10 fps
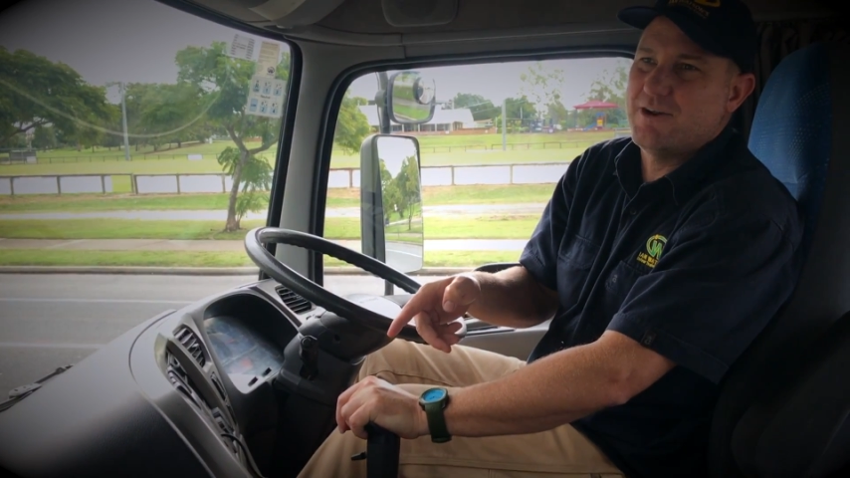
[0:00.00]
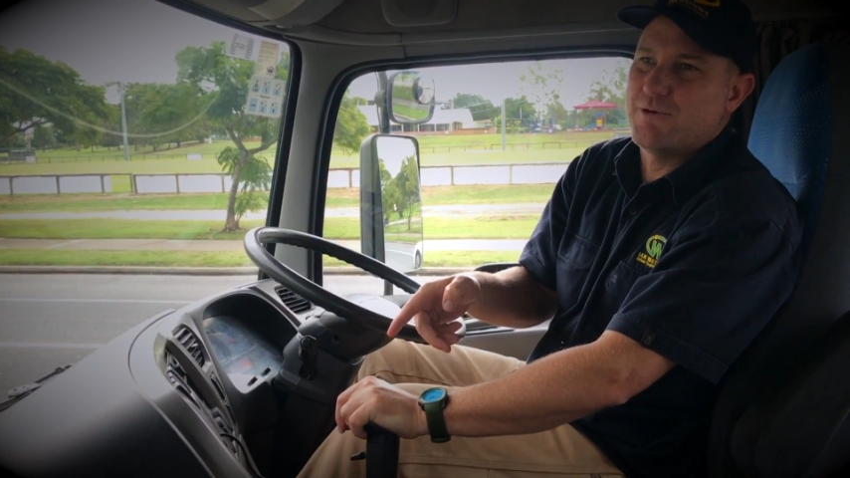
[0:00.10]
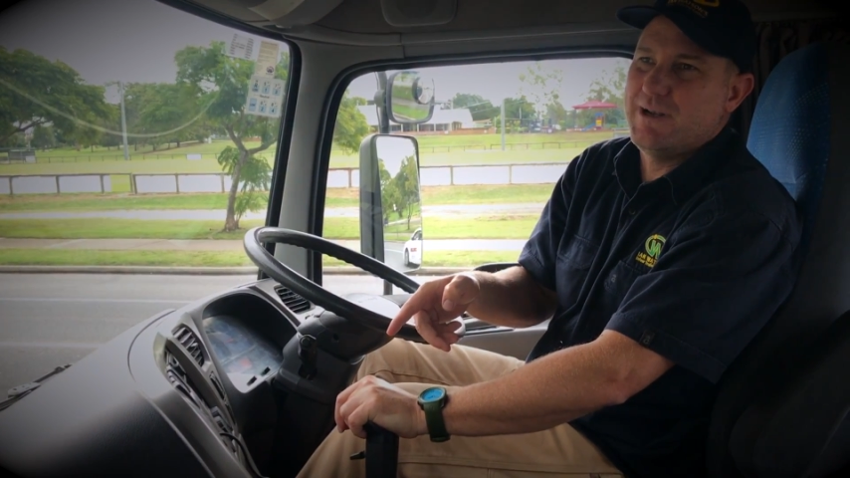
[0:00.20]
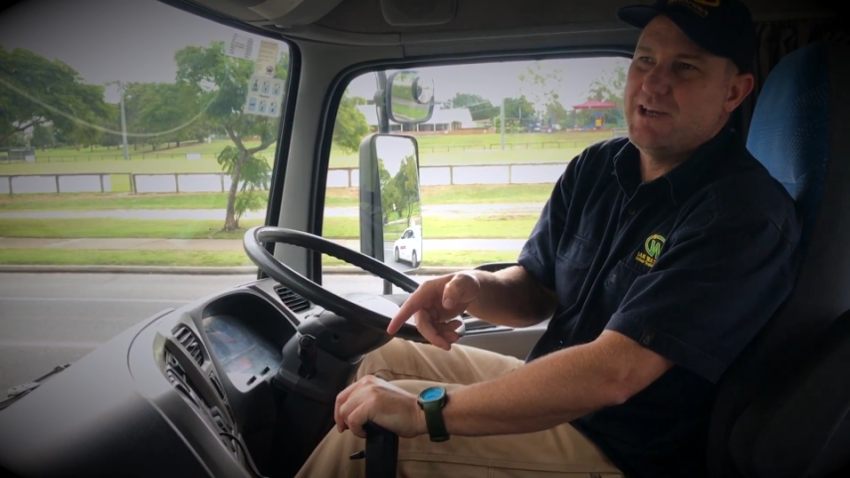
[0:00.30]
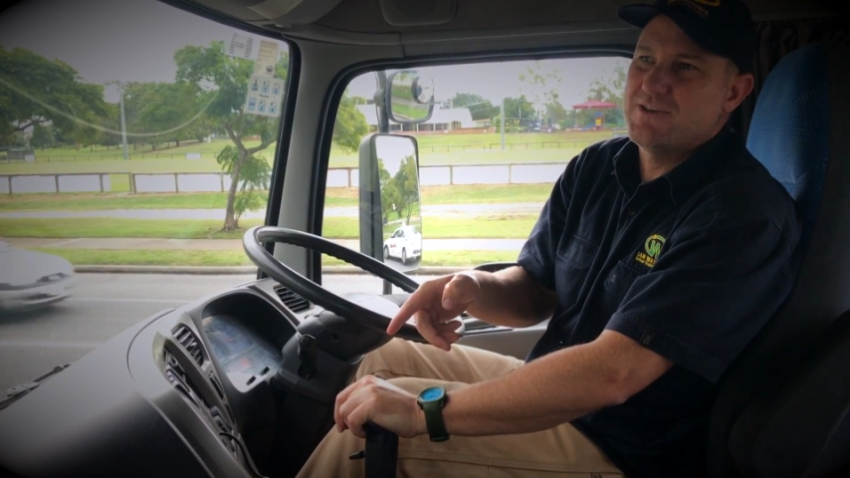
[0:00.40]

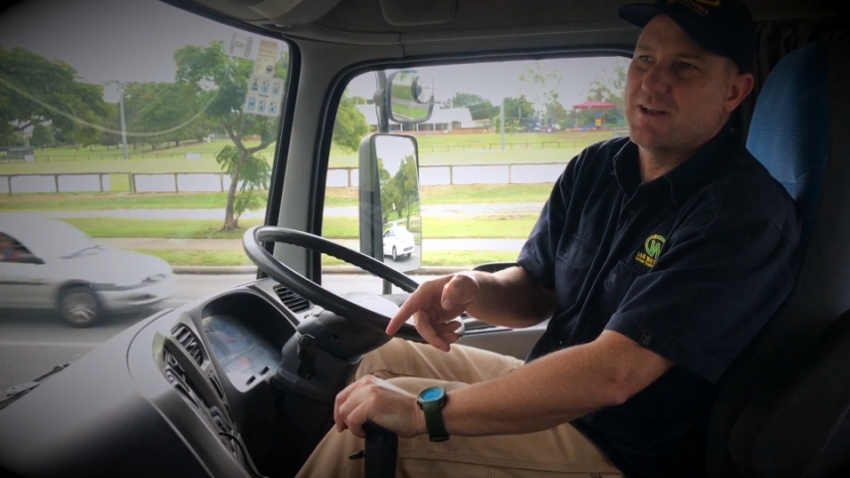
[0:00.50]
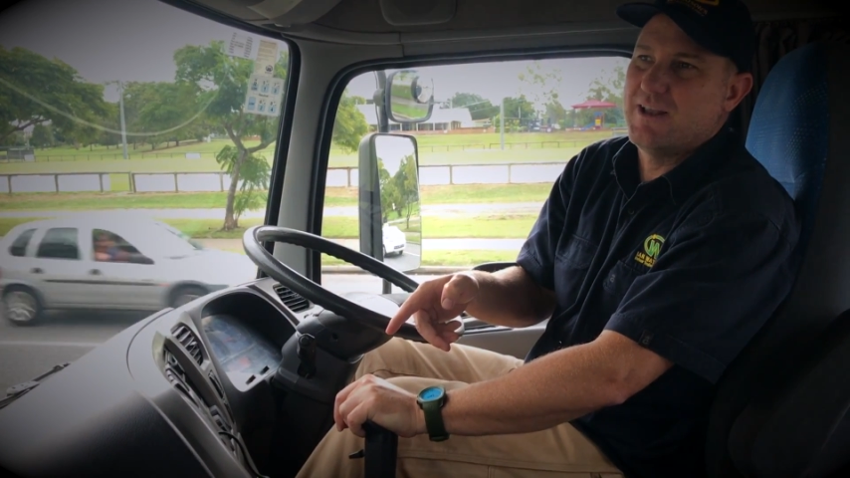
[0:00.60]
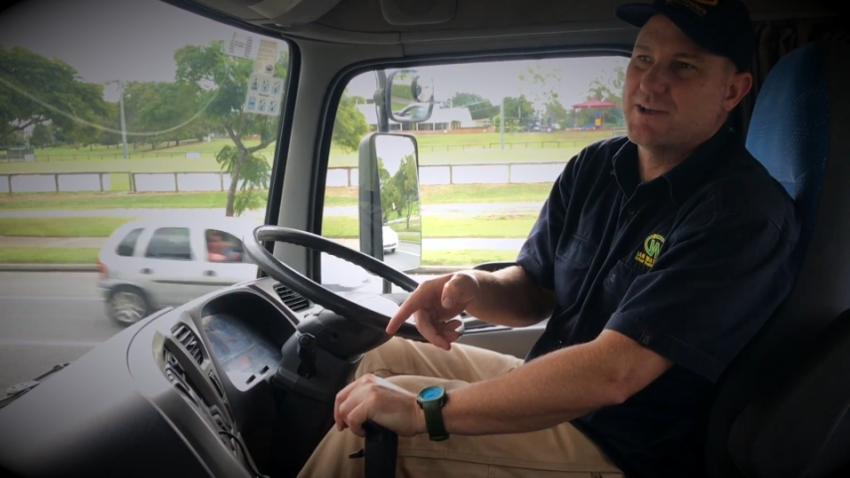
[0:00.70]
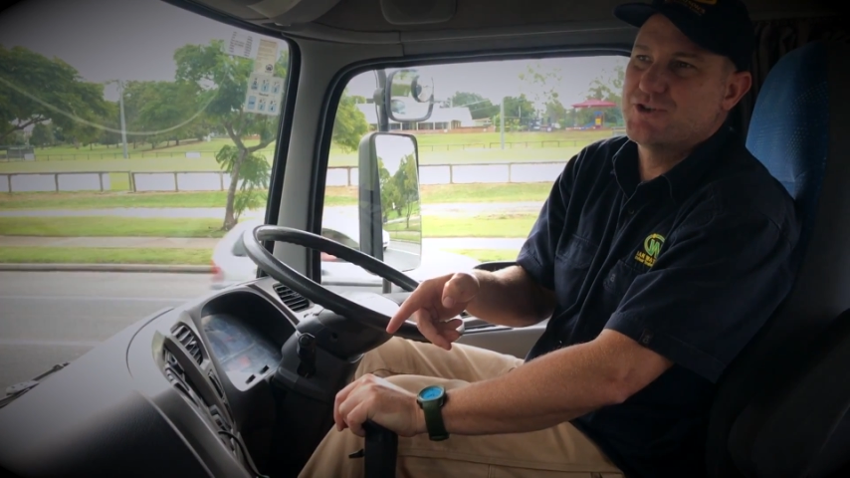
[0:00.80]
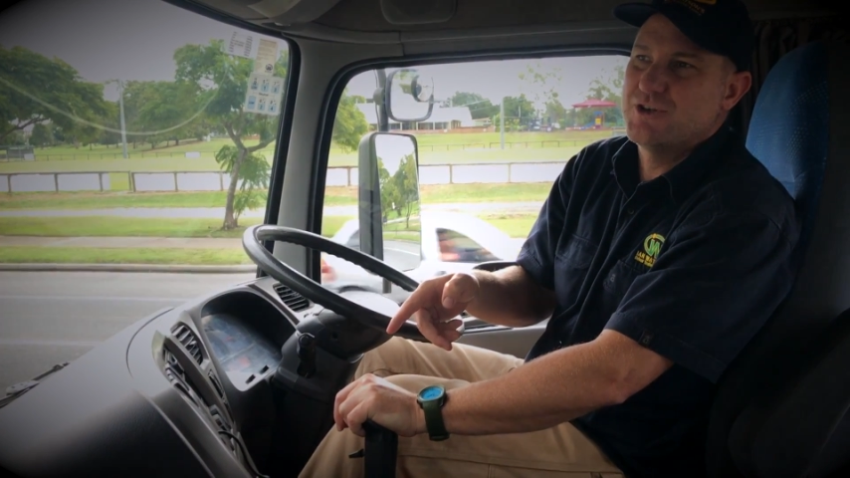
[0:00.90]
I release the
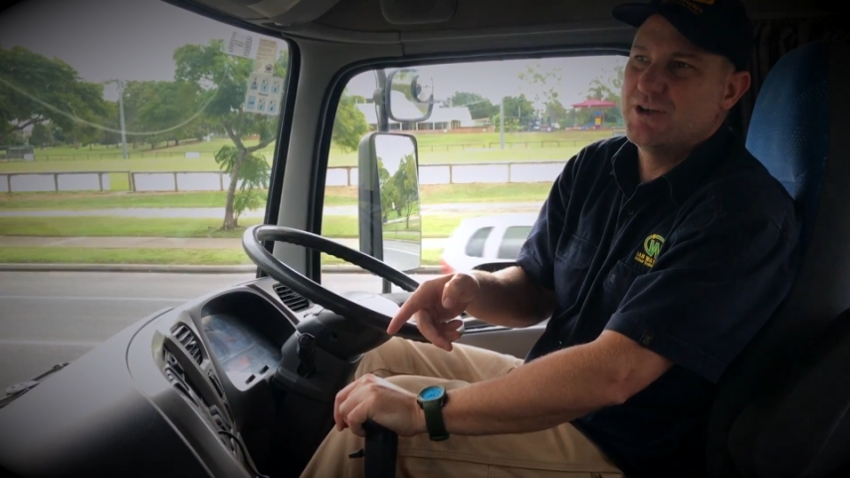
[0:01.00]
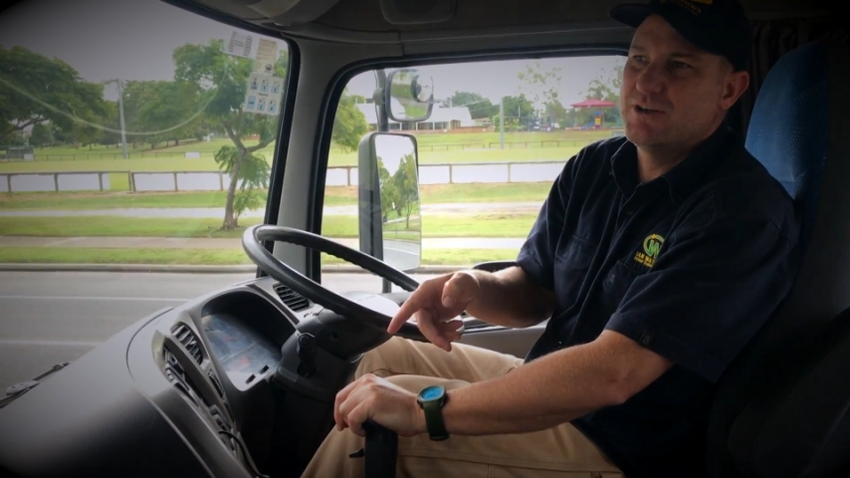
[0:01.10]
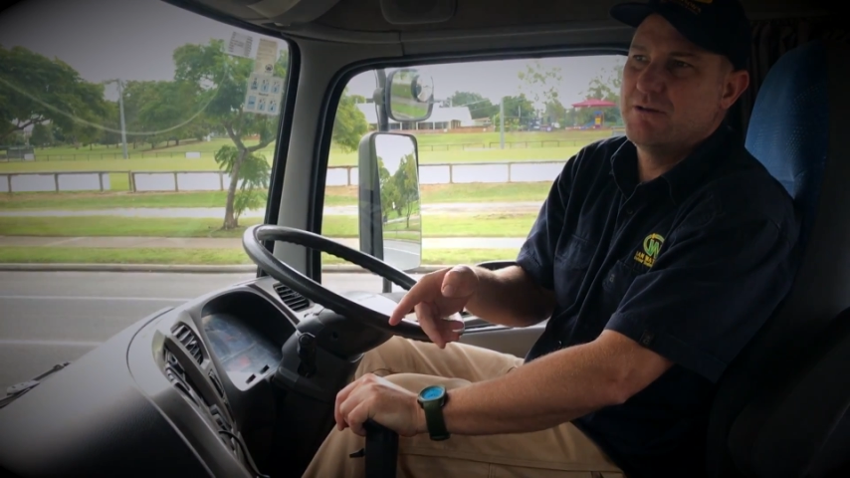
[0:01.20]
clutch.